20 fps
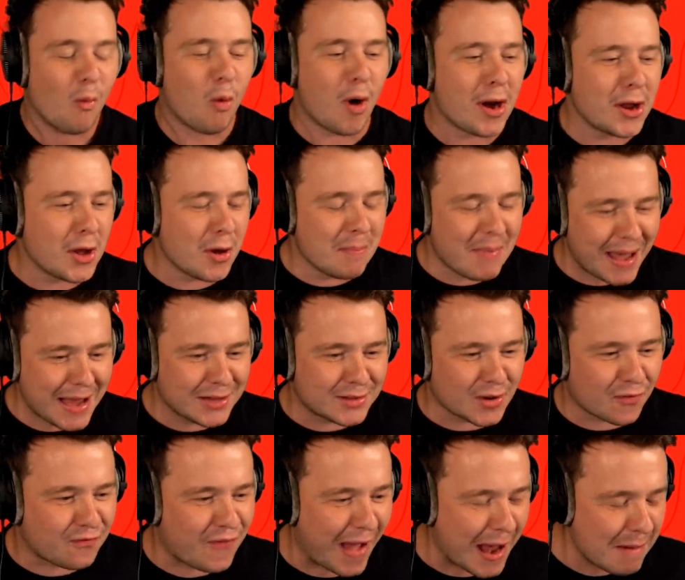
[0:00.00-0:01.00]
What do you mean
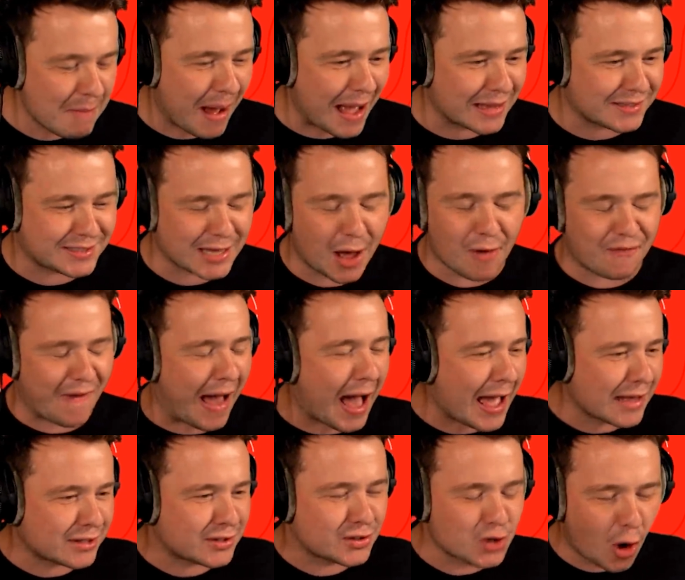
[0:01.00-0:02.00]
defend myself? I
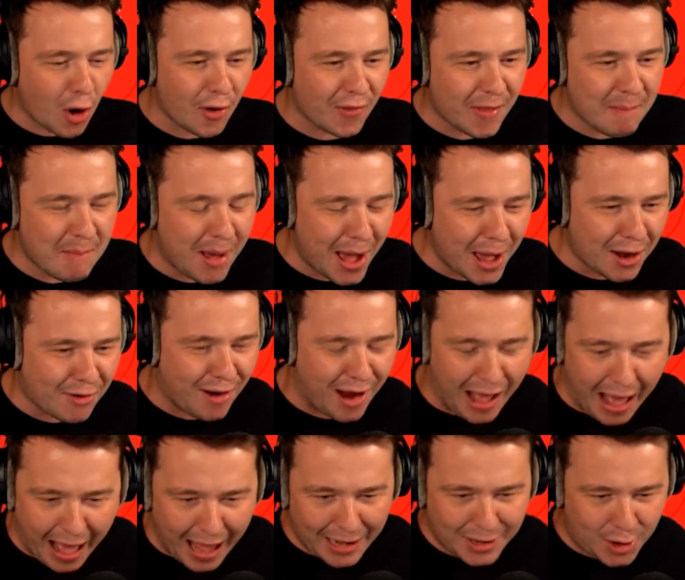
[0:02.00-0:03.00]
saw the murderer.
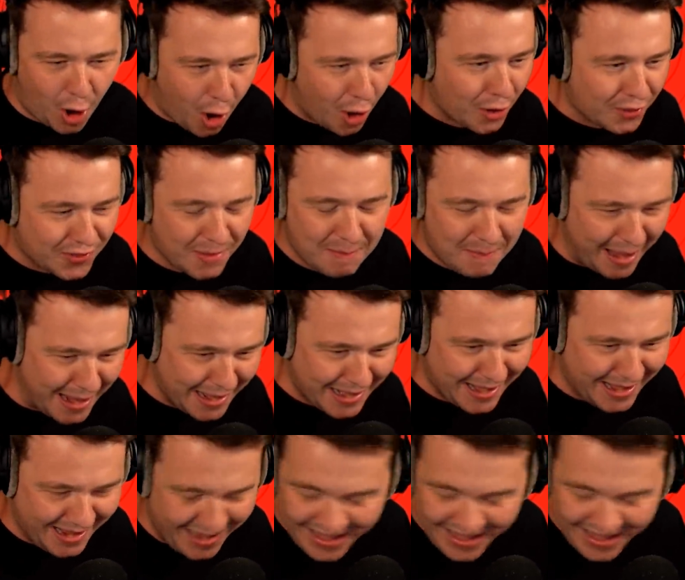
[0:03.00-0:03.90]
I called the meeting.